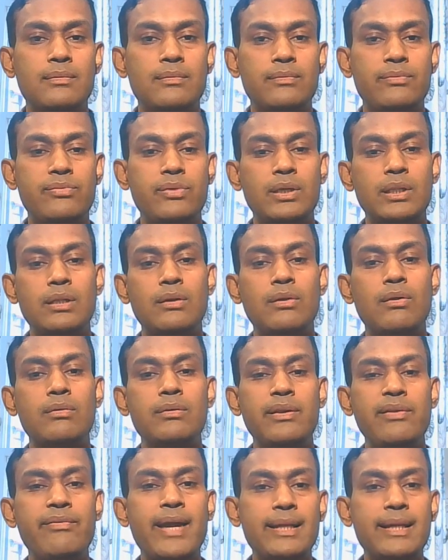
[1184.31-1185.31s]
for the wrong
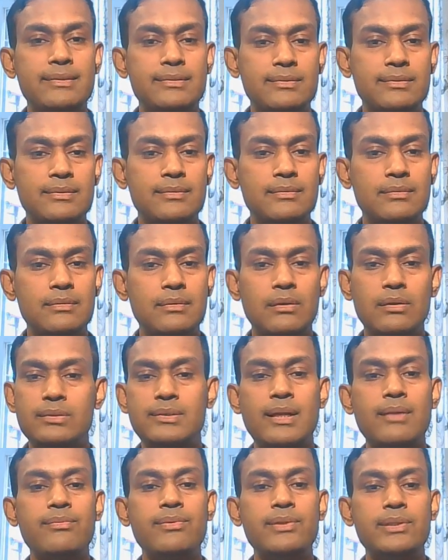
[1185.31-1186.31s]
device or
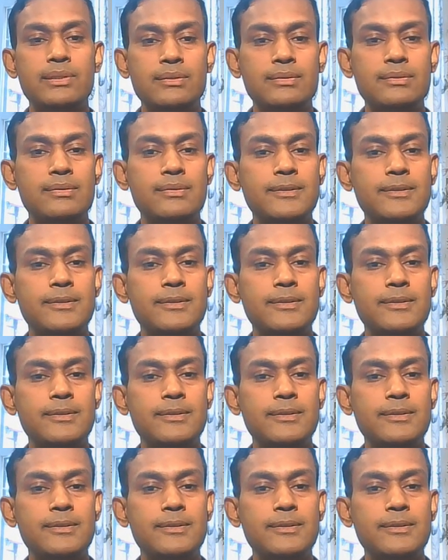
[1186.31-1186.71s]
services.